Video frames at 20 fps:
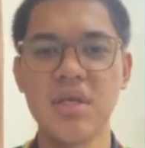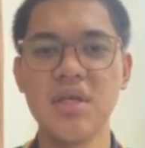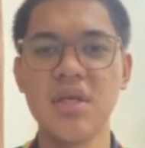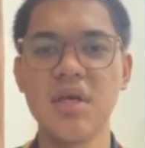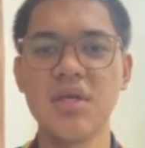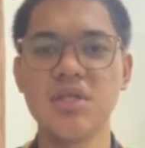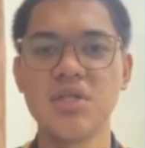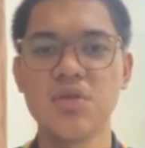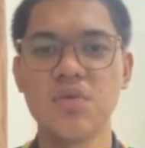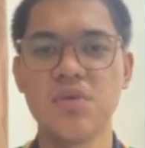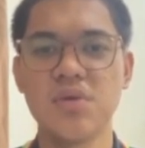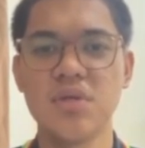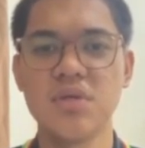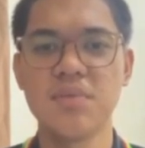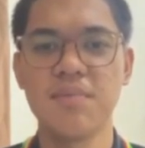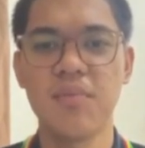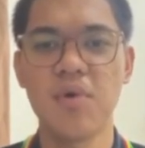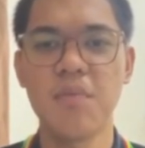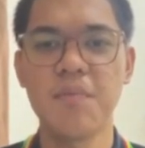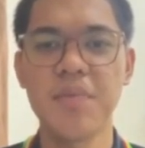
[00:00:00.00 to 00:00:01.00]
It
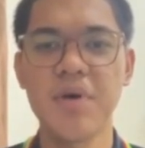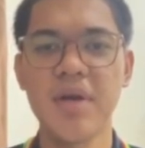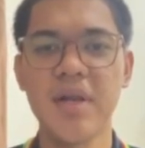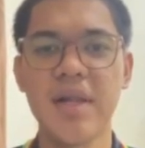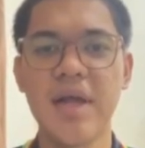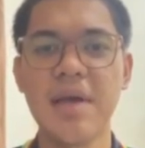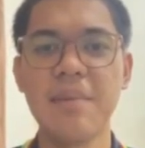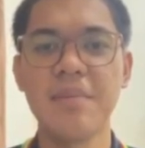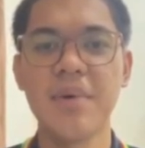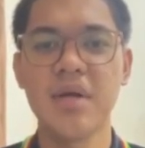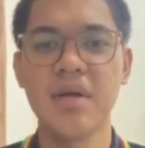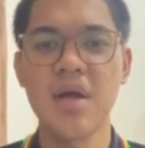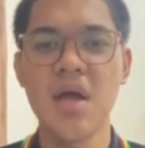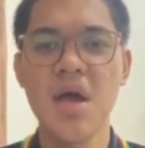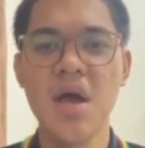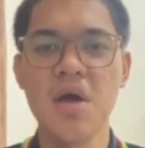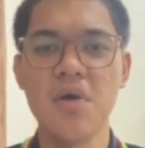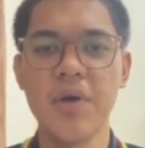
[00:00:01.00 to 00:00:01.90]
ensures proper alignment,